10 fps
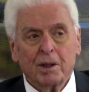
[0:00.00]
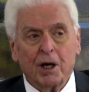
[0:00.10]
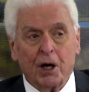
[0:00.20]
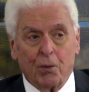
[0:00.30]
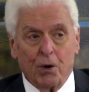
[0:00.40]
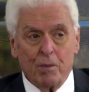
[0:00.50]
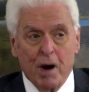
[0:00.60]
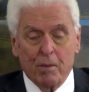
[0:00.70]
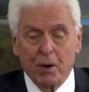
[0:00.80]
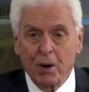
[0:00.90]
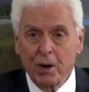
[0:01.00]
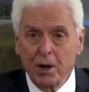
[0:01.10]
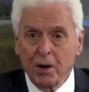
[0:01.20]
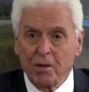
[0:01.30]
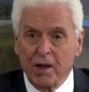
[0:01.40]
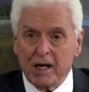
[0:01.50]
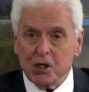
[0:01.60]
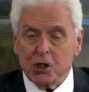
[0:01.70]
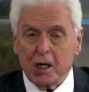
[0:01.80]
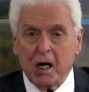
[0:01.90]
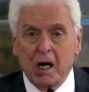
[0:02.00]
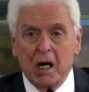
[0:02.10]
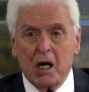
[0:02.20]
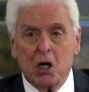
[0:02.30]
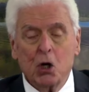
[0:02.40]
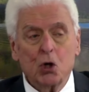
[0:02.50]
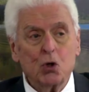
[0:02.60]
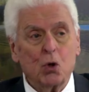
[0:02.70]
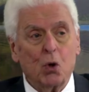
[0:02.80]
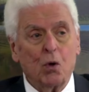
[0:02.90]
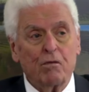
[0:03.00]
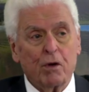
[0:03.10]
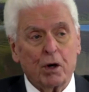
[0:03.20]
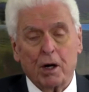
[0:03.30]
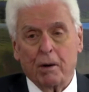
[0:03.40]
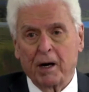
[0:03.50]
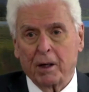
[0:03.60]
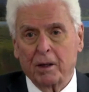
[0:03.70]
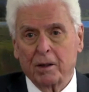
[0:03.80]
And remember, that's a key to overcoming.